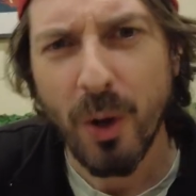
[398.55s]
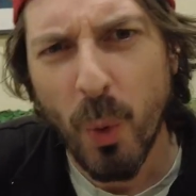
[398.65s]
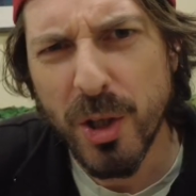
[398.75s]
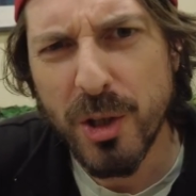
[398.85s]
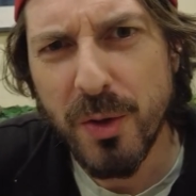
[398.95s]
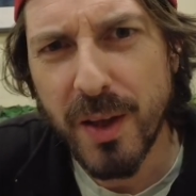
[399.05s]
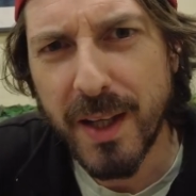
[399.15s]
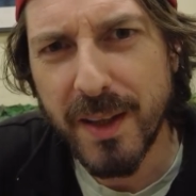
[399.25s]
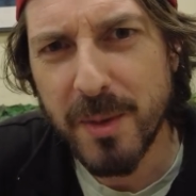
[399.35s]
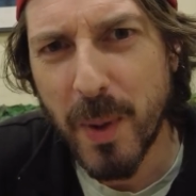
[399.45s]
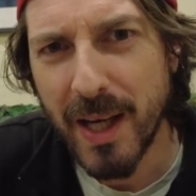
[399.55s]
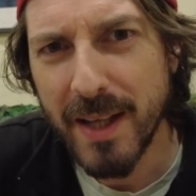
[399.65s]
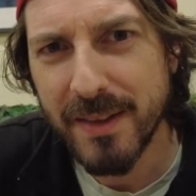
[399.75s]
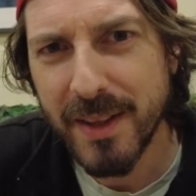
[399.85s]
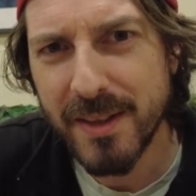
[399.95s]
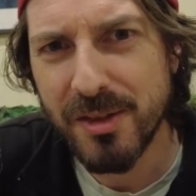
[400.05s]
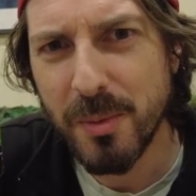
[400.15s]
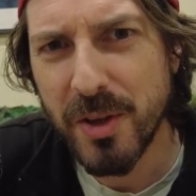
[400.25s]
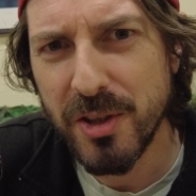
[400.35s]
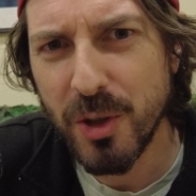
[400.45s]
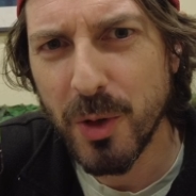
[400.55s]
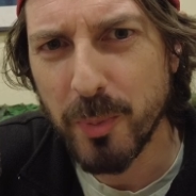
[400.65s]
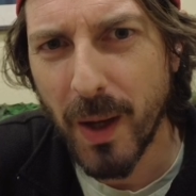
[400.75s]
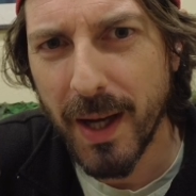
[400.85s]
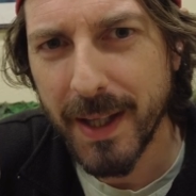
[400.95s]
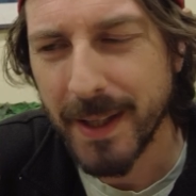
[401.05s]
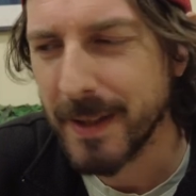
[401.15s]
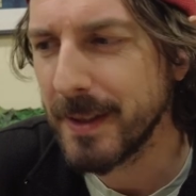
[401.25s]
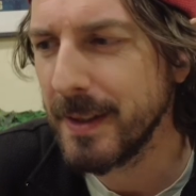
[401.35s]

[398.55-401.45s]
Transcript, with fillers: What do you think of these pellets? Is it something you would buy?